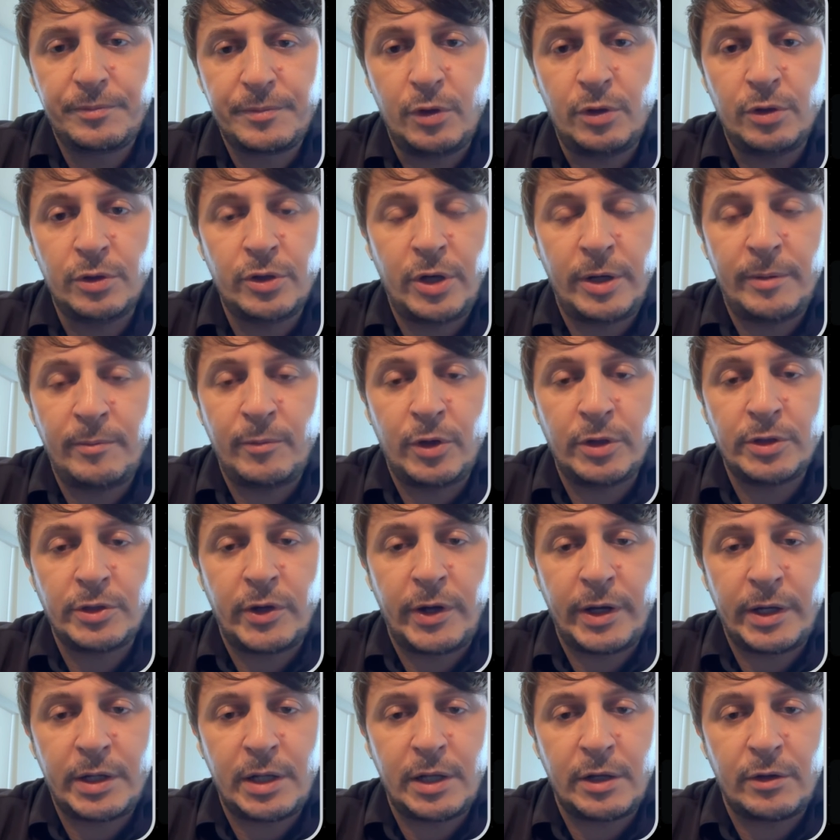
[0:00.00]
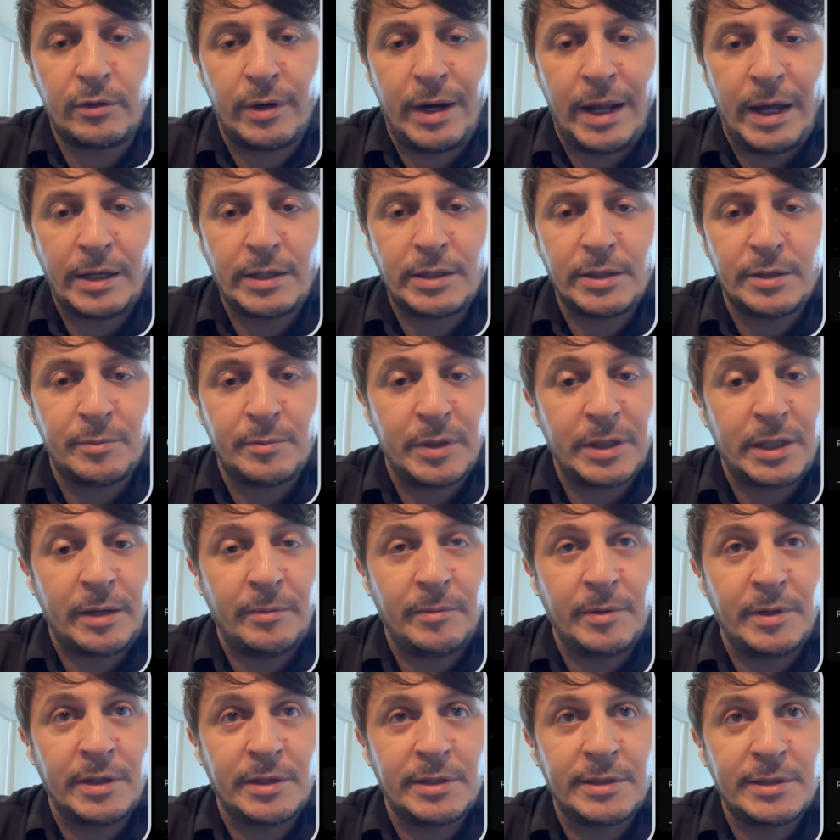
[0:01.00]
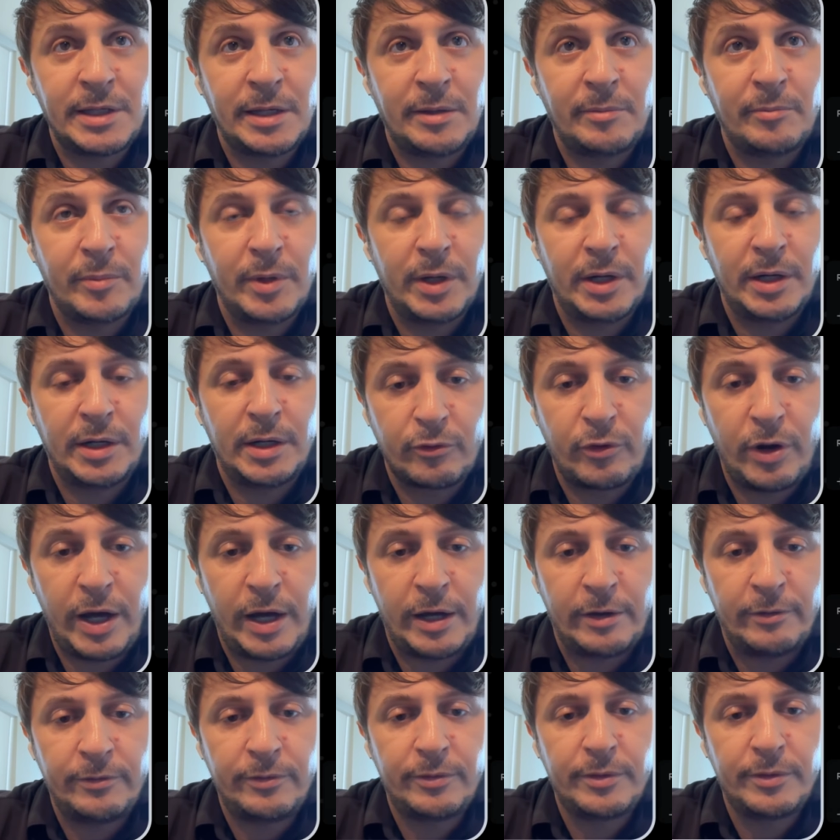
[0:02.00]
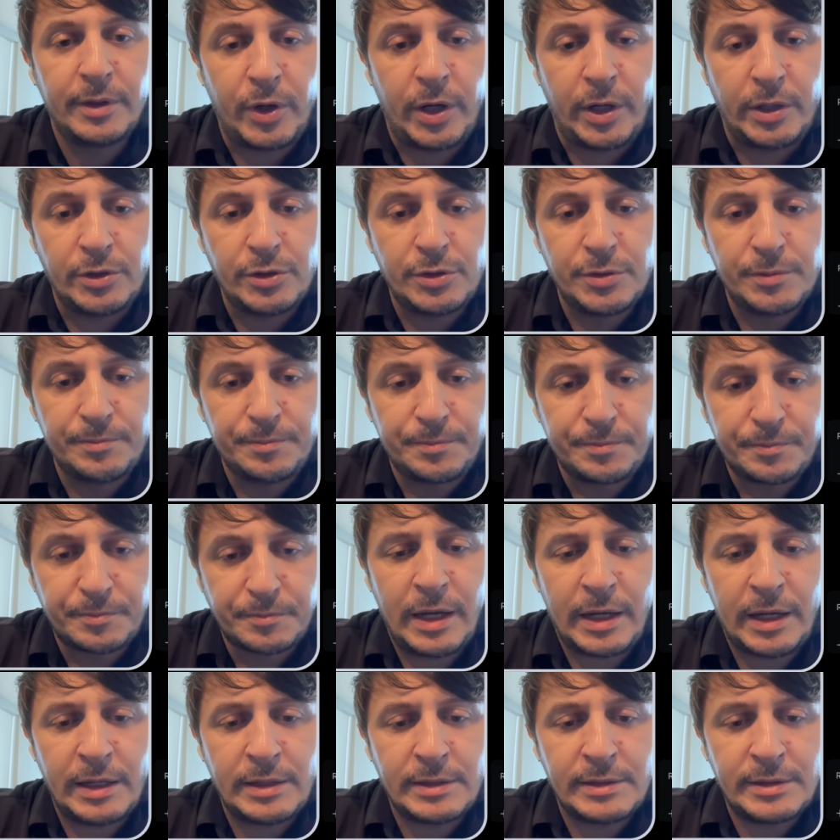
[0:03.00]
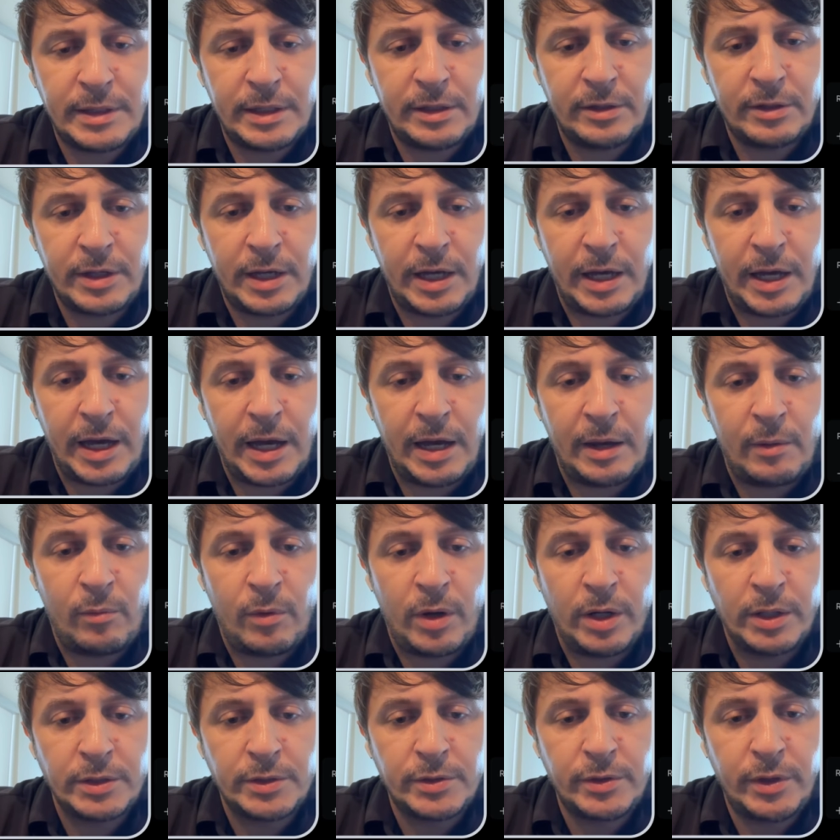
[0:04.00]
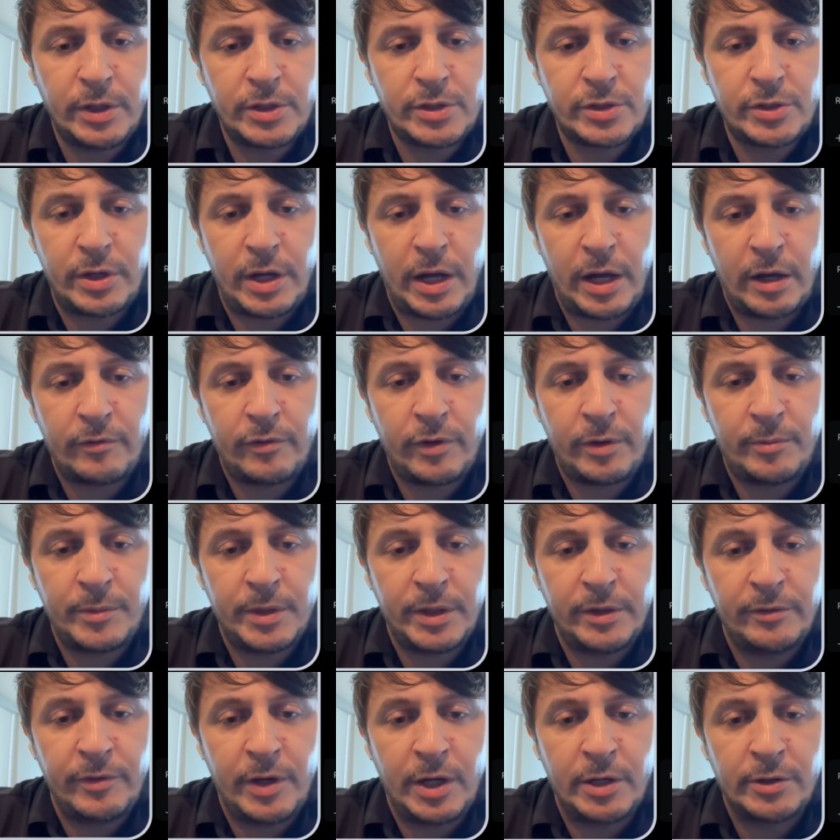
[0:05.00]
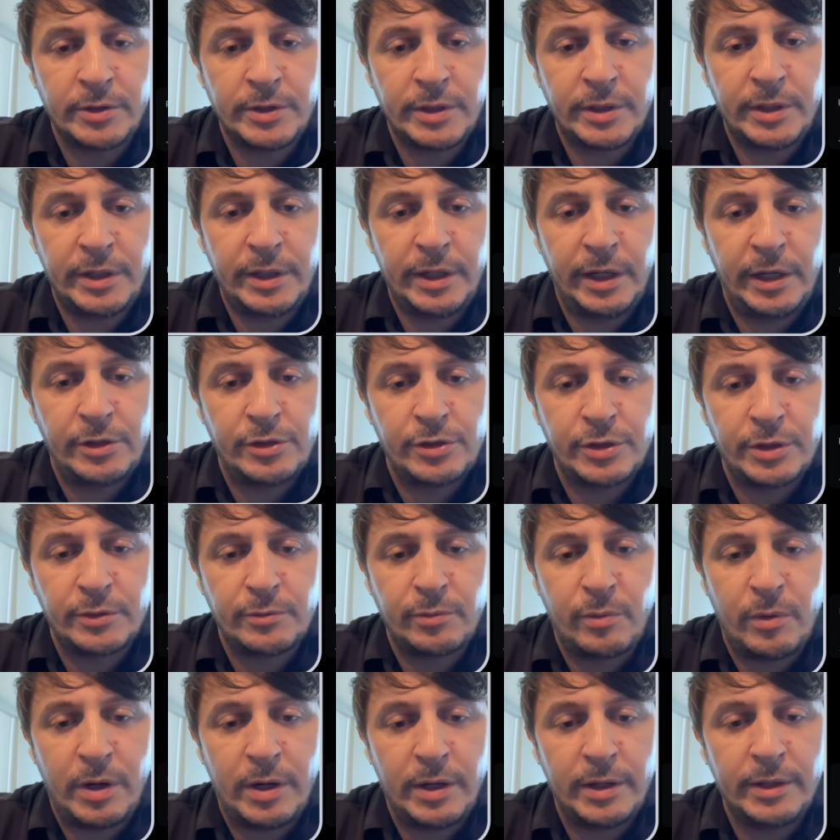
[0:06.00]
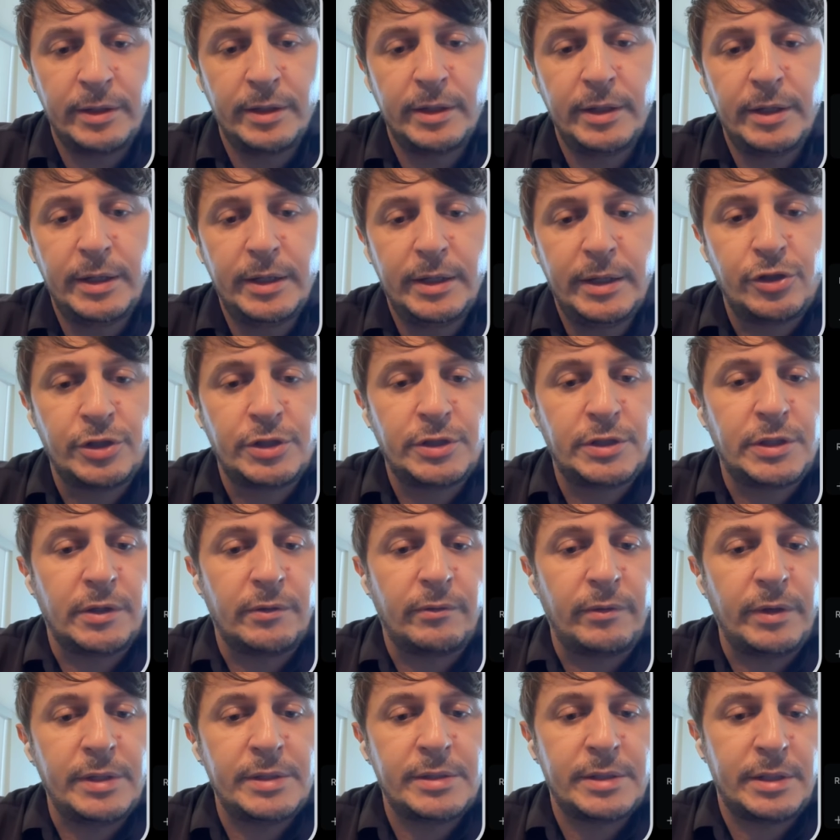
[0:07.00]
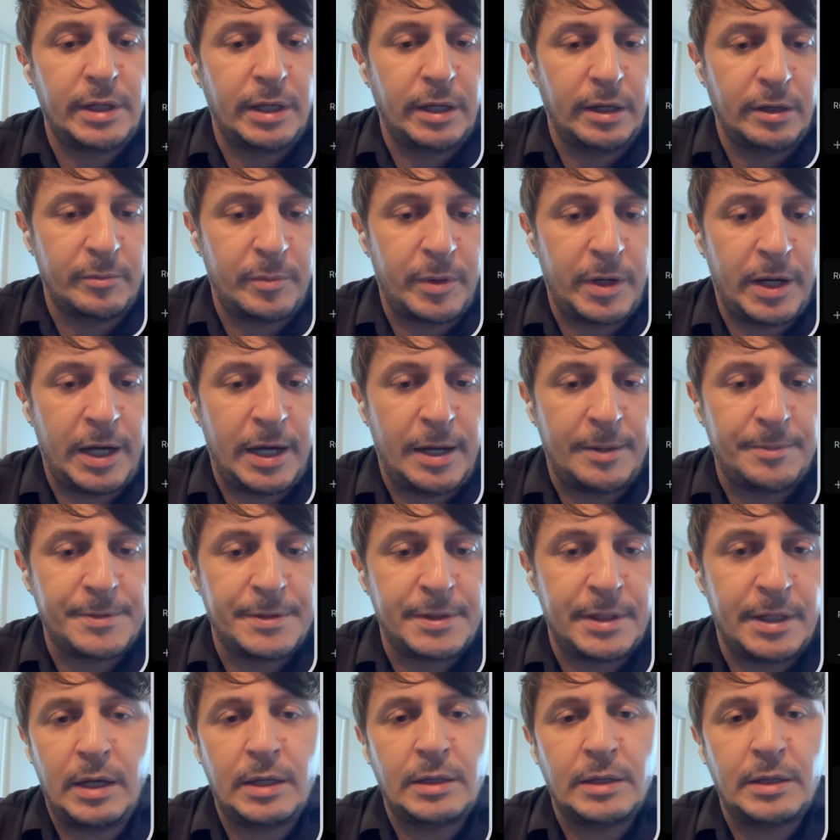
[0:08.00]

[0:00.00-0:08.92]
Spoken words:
although I'm not directly connected, but I'm in the same graph branch, I can say, okay, I want to extract from the evaluator agent 1, just the reasoning perhaps.